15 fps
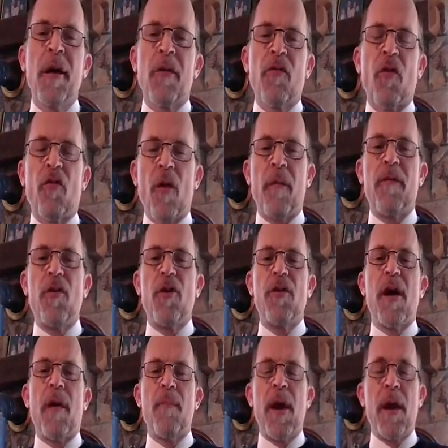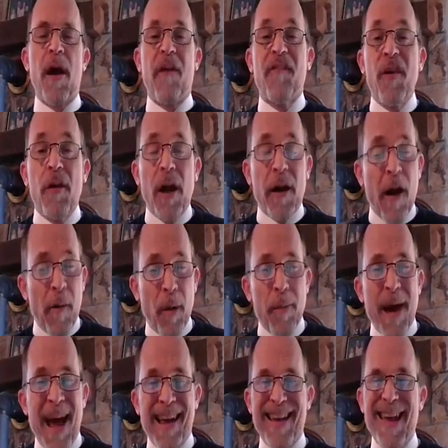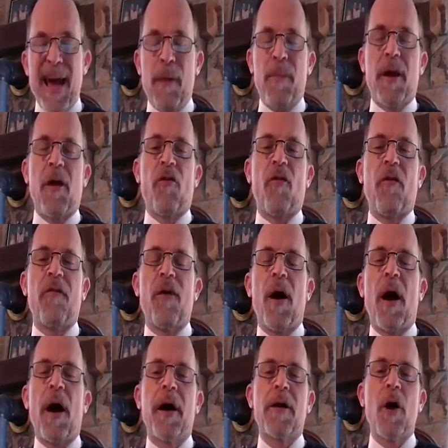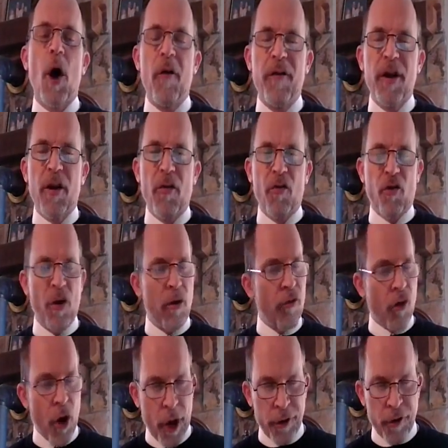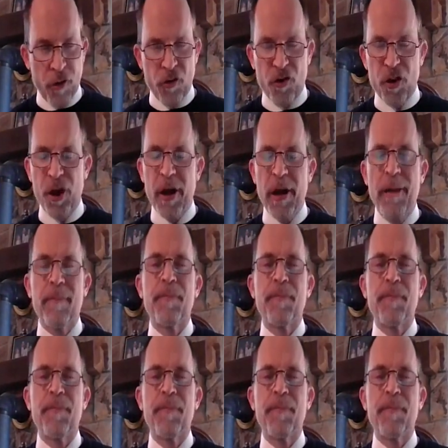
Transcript: So some of you that may not feel like coming back yet because of COVID concerns, understood.